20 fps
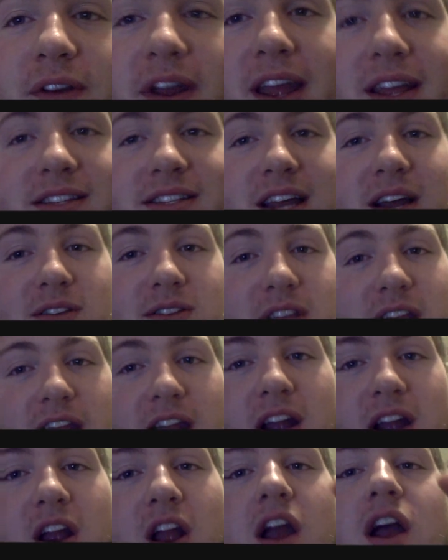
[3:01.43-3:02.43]
fans out
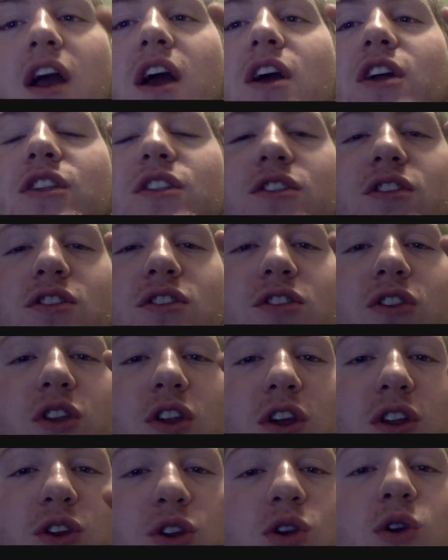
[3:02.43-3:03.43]
there,
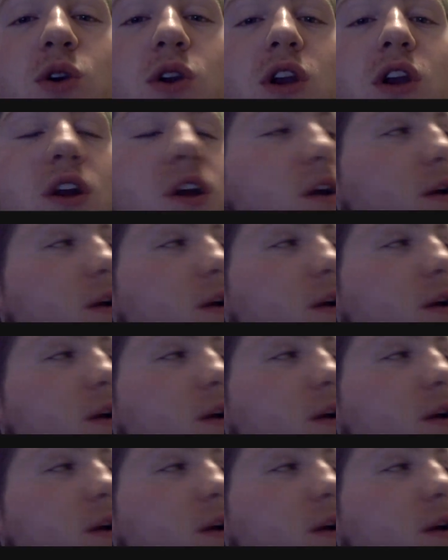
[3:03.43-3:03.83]
the new...